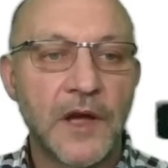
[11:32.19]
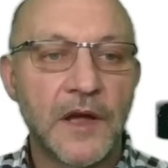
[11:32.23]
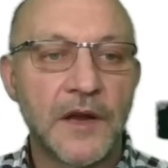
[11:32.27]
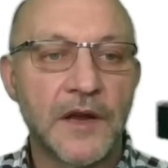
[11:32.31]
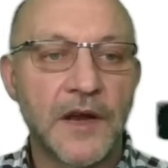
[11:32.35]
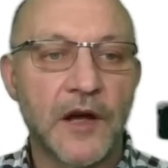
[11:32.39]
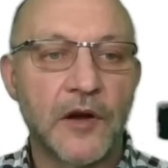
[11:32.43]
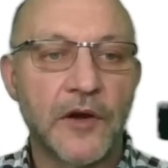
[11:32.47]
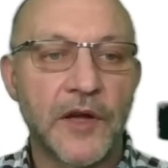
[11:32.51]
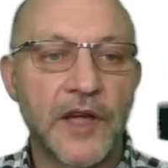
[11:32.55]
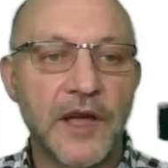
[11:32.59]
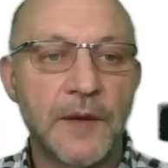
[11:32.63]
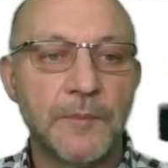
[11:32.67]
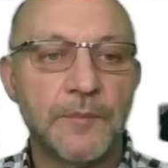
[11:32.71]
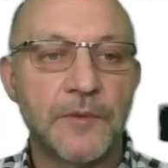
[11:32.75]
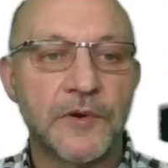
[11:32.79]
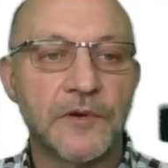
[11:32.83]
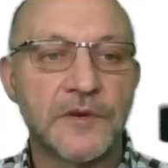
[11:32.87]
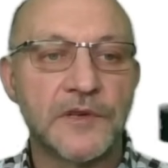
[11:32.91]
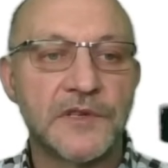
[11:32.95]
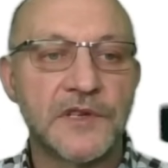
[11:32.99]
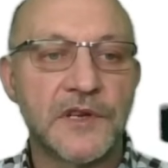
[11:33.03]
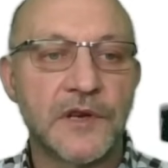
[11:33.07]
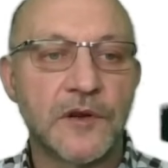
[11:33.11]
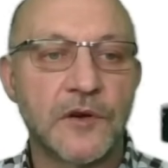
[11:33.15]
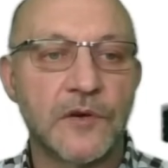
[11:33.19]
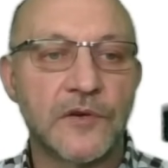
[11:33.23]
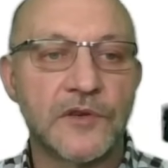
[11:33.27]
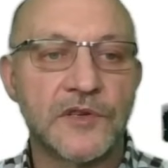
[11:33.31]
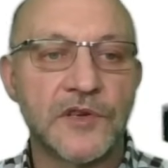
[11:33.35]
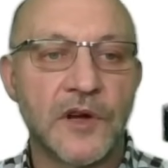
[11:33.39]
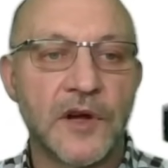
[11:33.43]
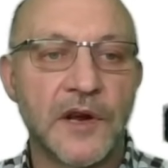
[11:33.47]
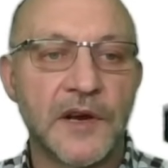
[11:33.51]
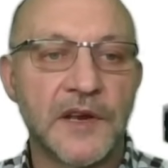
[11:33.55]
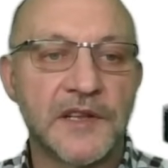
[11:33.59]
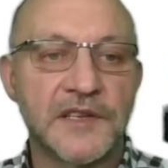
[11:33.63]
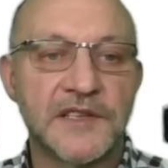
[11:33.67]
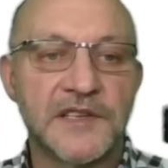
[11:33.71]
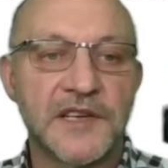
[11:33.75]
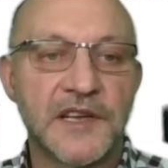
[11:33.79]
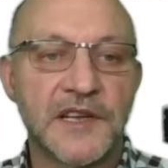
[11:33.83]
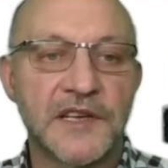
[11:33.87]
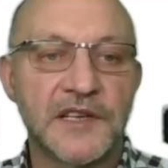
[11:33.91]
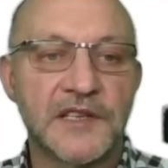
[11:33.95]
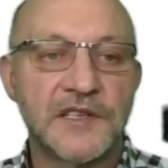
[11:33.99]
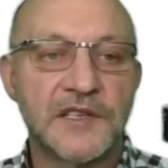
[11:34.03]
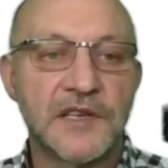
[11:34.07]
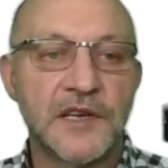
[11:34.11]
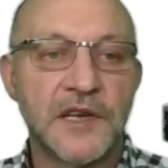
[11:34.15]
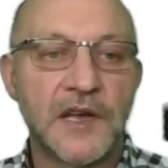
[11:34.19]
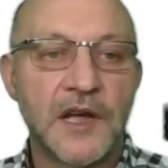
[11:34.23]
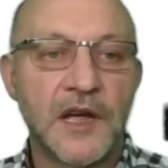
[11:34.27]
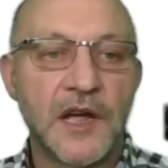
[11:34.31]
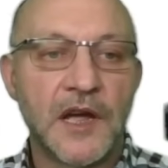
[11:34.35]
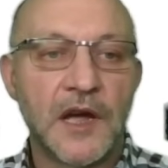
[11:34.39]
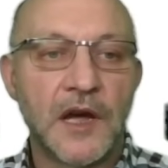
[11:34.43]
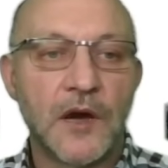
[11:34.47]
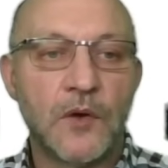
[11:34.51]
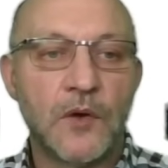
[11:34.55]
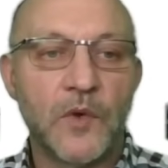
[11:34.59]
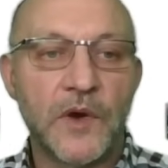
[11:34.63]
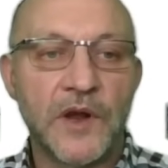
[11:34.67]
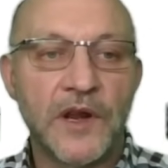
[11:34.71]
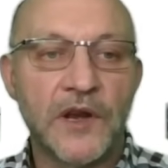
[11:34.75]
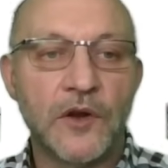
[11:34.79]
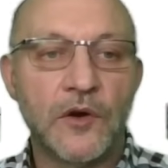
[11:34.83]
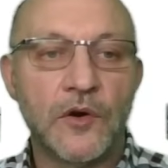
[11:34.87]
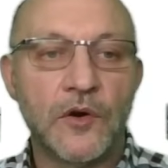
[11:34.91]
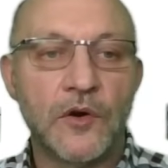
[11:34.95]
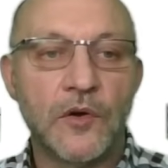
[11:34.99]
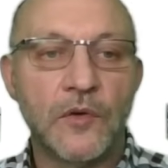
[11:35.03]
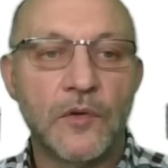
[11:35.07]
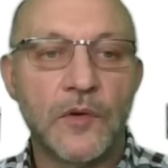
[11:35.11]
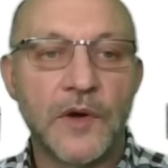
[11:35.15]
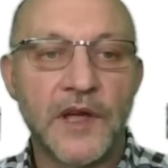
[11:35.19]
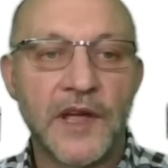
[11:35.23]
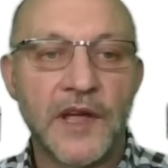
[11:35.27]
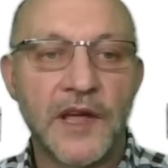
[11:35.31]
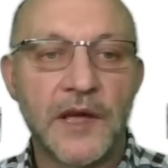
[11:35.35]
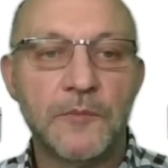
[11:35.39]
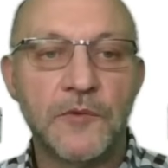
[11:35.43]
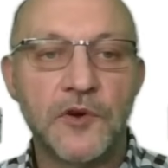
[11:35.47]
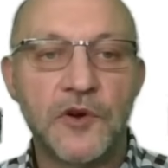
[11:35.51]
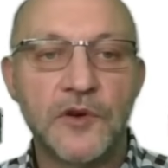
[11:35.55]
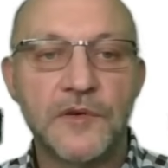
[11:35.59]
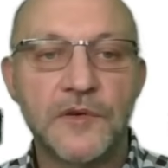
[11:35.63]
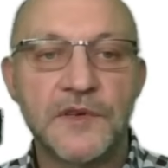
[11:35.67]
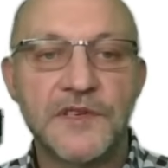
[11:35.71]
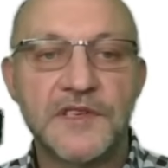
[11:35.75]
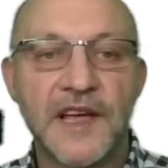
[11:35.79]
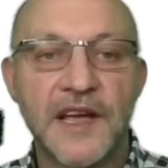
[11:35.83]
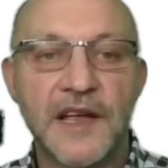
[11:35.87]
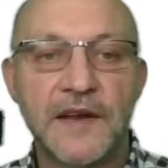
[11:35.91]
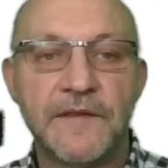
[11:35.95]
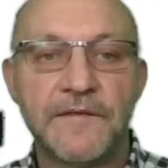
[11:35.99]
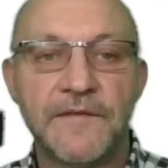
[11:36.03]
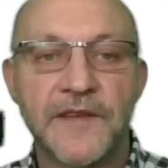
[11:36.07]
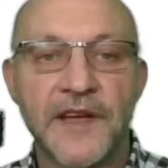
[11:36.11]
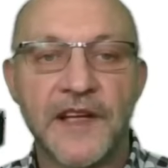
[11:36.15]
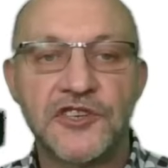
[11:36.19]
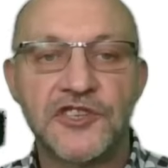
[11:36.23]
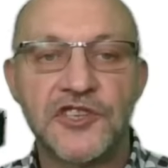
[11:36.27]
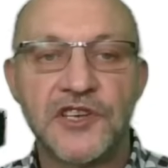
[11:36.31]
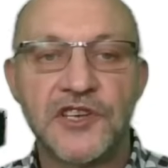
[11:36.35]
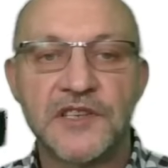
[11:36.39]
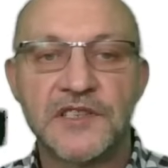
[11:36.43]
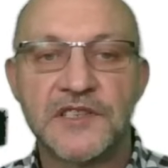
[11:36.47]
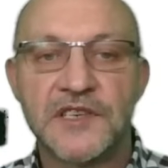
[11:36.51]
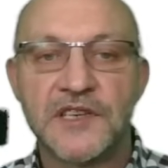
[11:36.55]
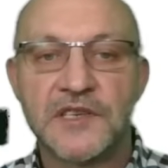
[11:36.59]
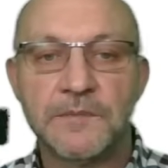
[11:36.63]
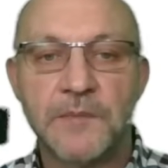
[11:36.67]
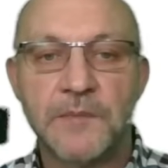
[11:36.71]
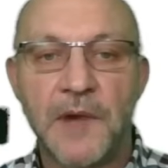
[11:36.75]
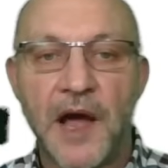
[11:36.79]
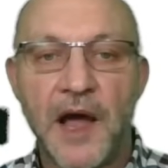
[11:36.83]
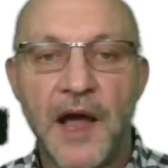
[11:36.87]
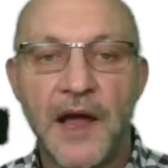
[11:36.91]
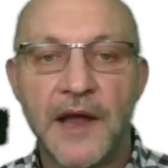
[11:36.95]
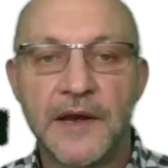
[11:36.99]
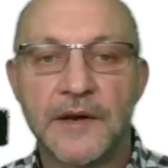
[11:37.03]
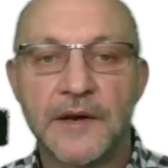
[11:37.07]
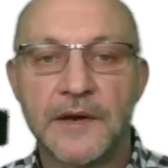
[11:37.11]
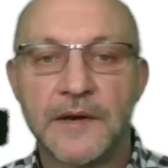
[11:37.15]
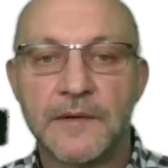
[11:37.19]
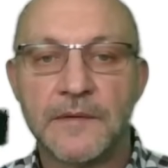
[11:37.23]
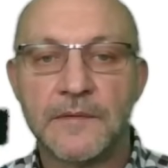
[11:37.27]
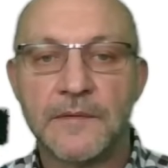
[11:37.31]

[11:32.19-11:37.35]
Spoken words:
Now, Hebrews goes on, it says, we know him who said, vengeance is mine.